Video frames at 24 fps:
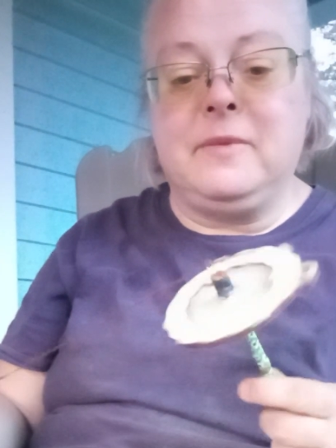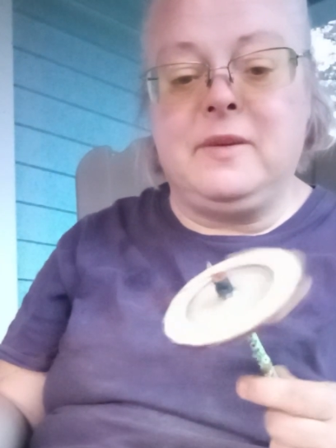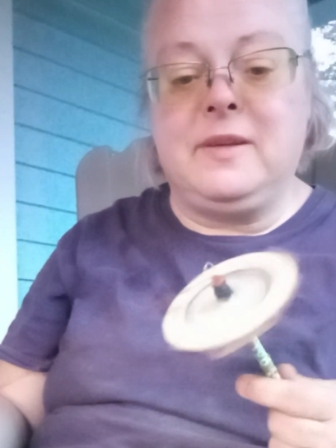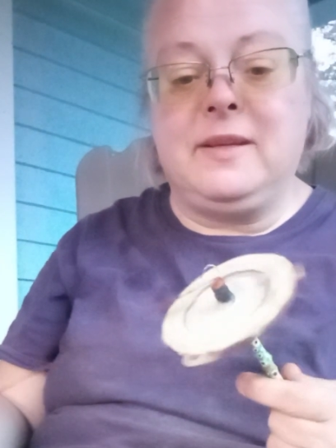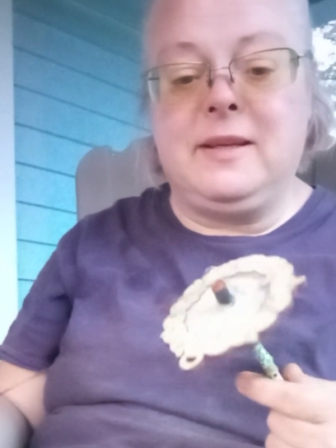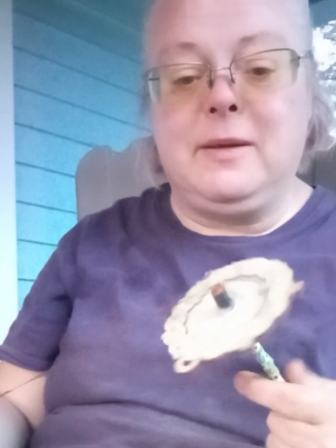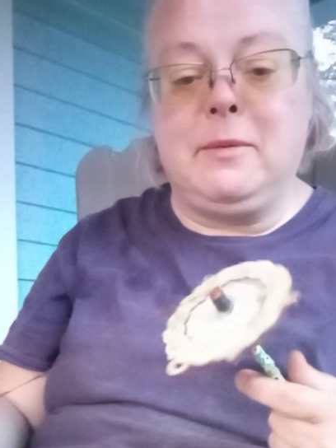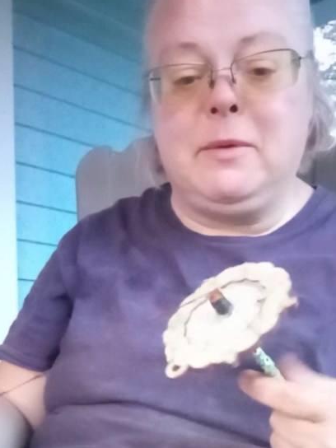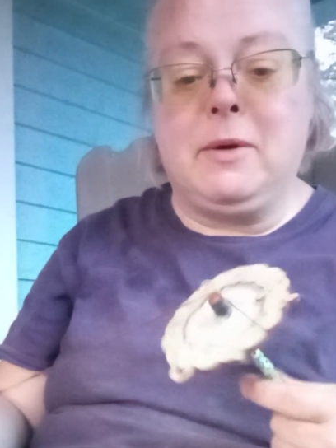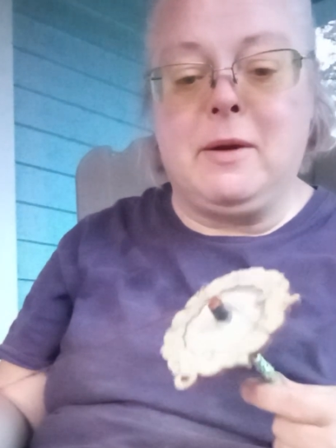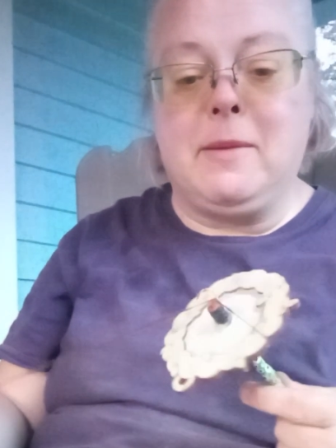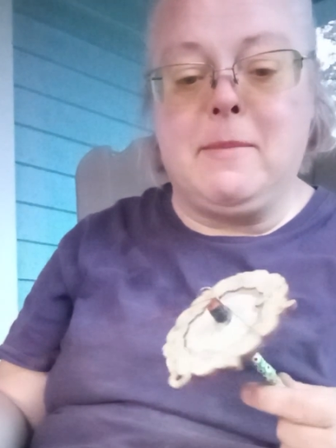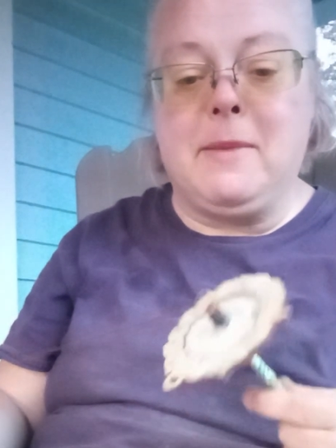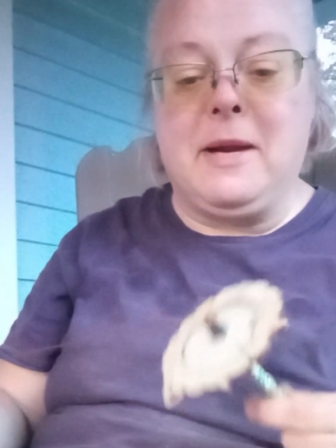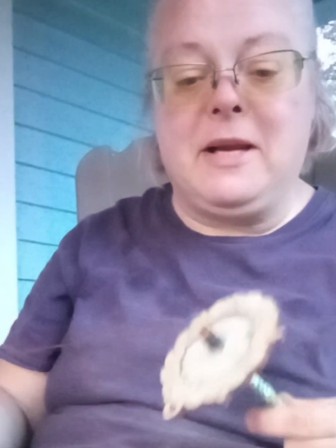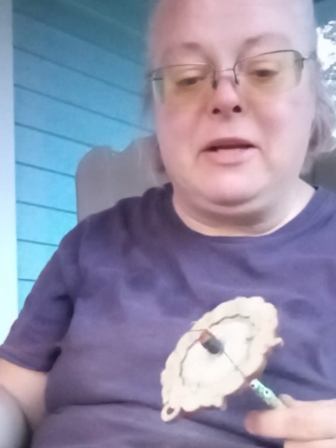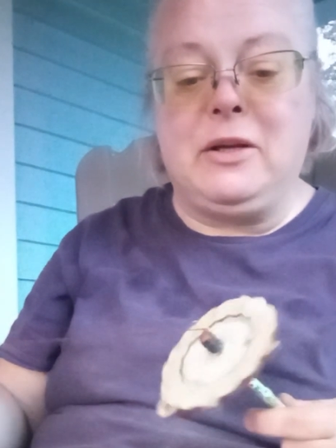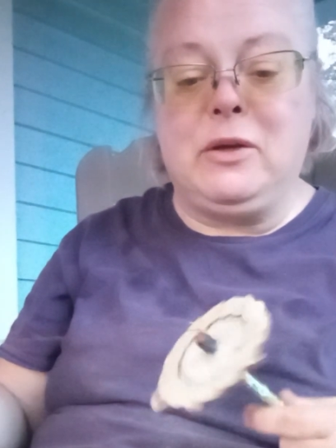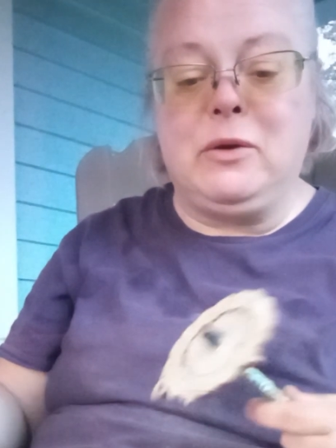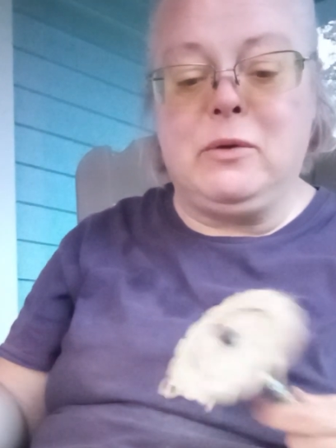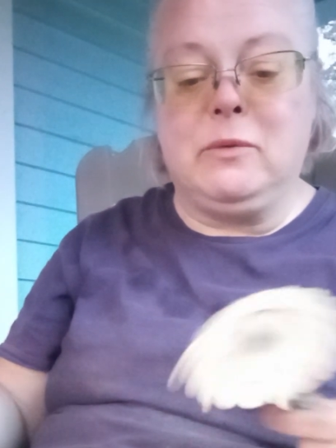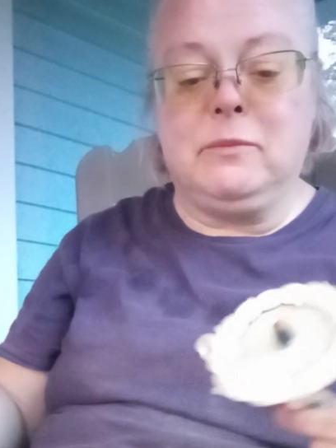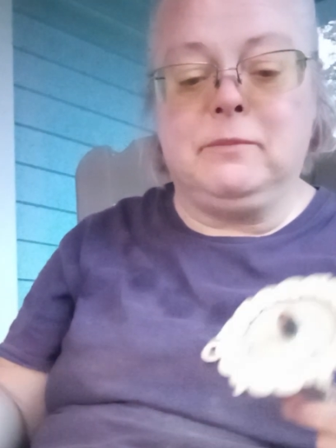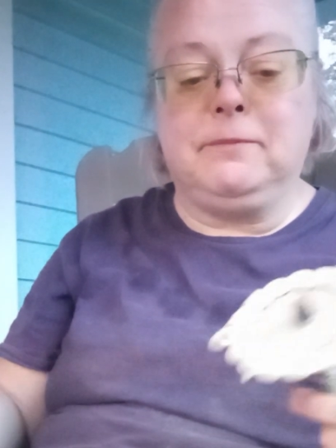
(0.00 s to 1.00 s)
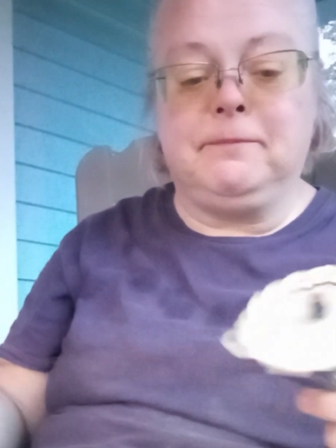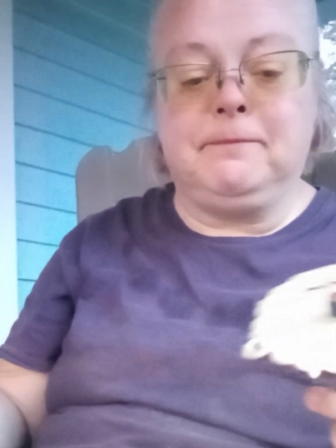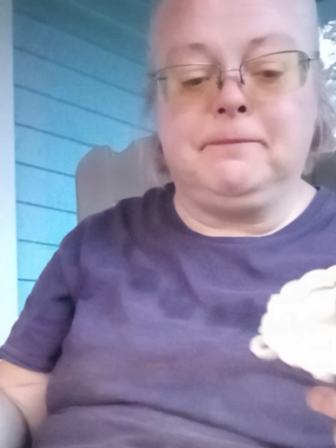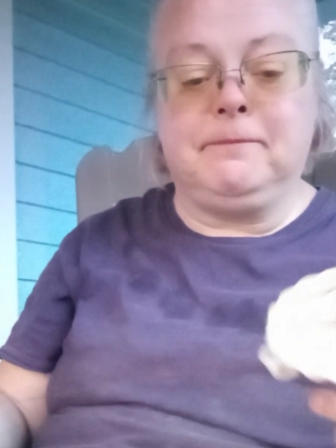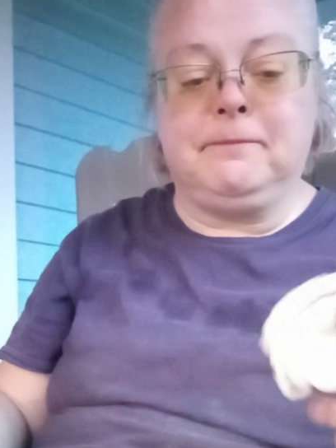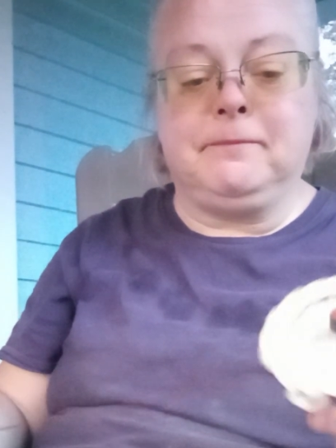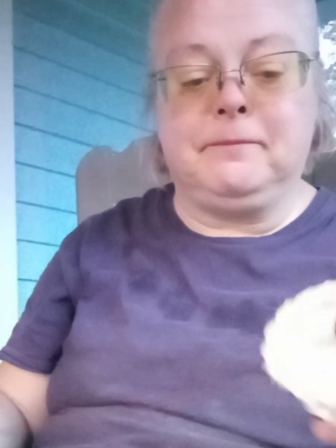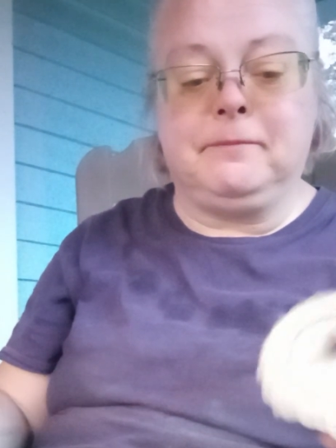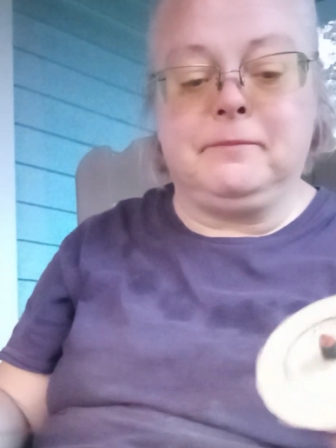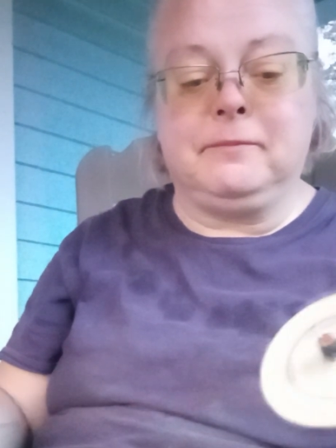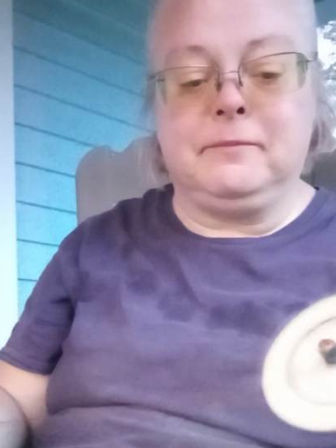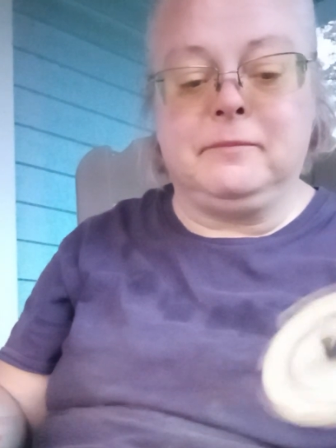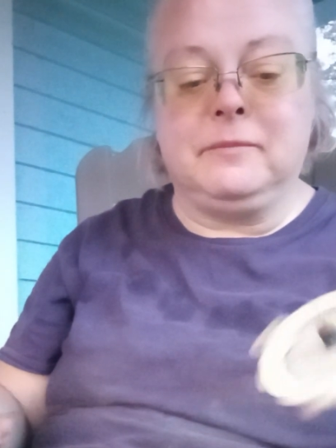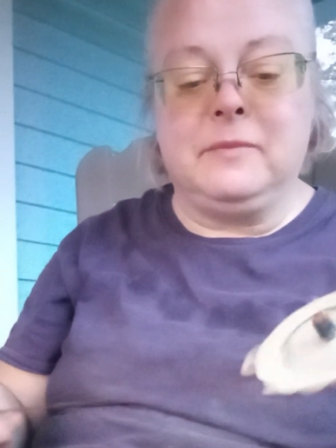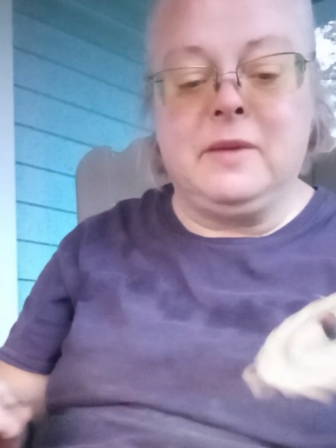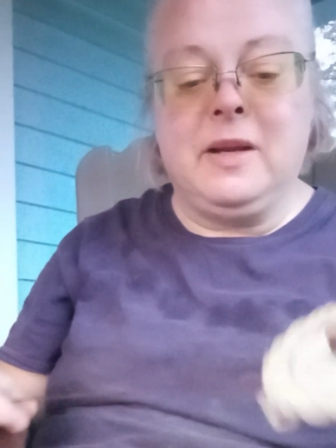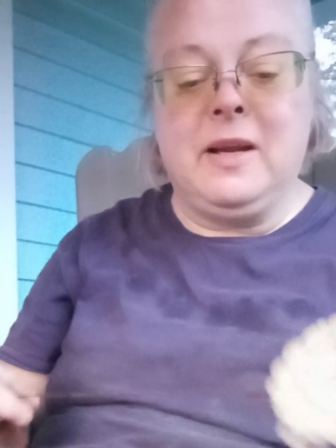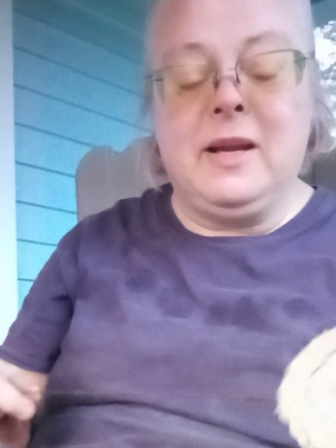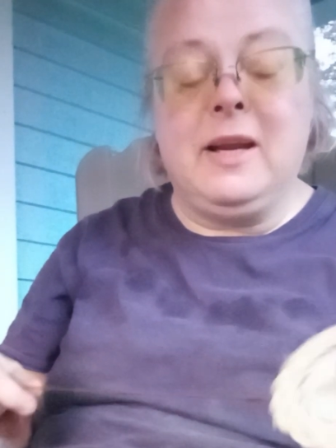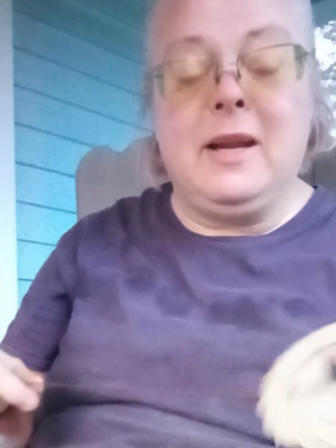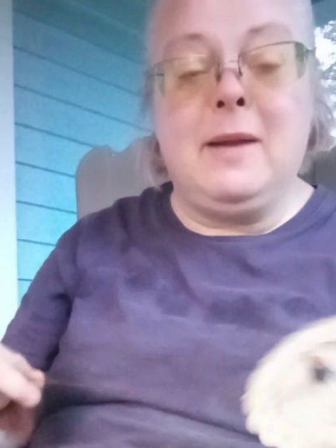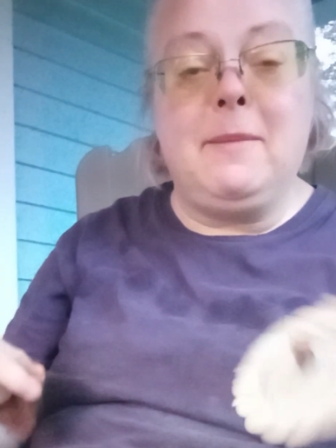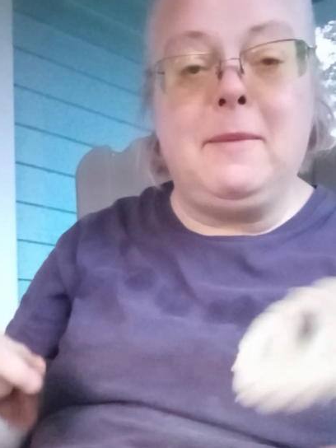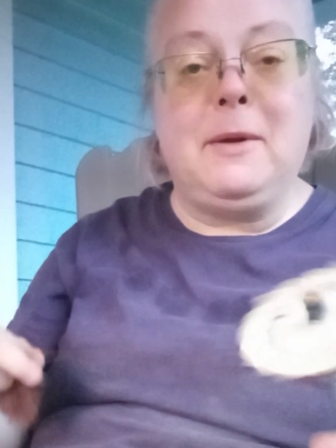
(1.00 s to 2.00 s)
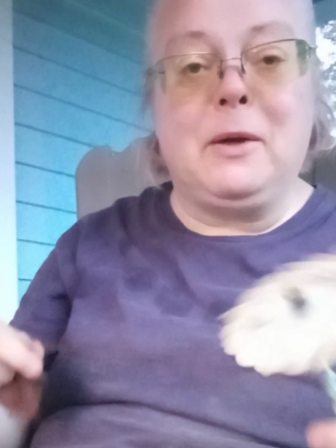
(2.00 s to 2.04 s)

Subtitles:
see what I might do. It'd